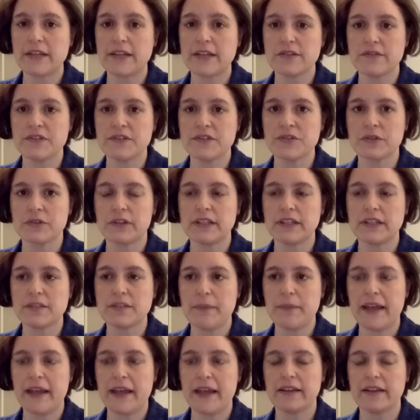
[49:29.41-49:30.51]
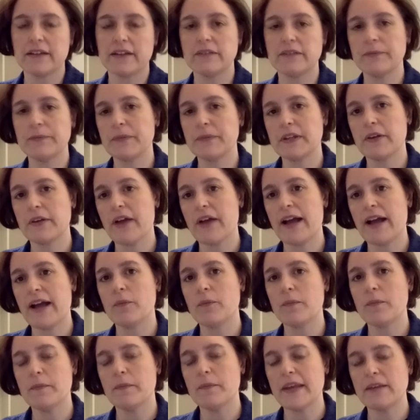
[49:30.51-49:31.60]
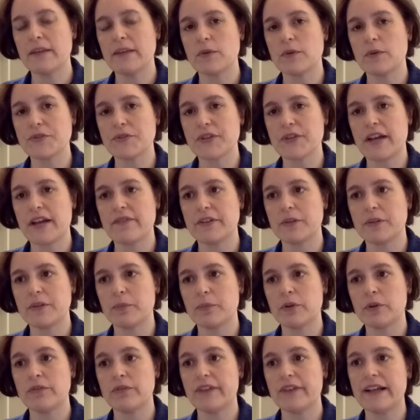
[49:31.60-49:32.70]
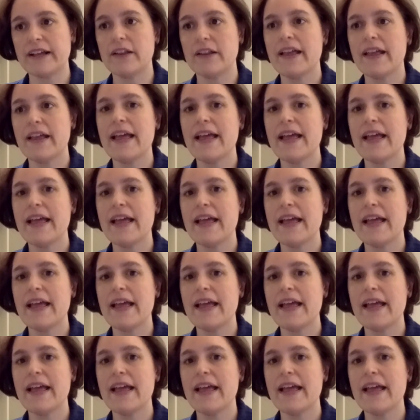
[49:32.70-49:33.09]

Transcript: individually depending on you know how many roles you have on your profile